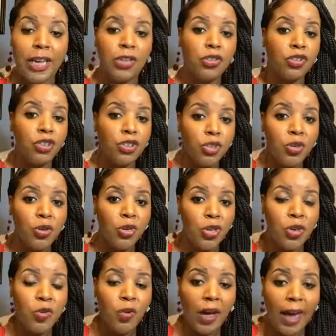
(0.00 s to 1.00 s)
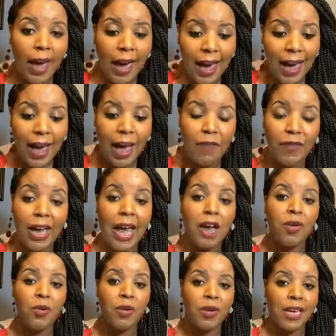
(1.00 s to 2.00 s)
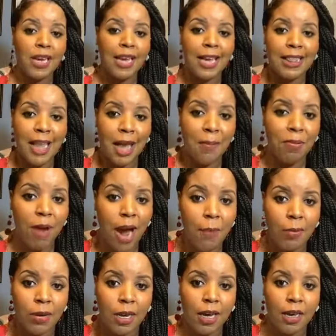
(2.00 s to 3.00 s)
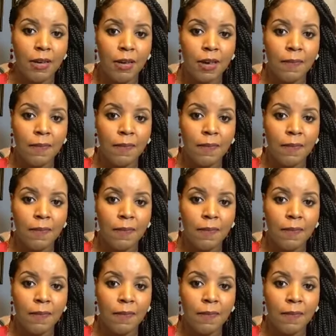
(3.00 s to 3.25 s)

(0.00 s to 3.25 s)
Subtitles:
and do you have equity in that property?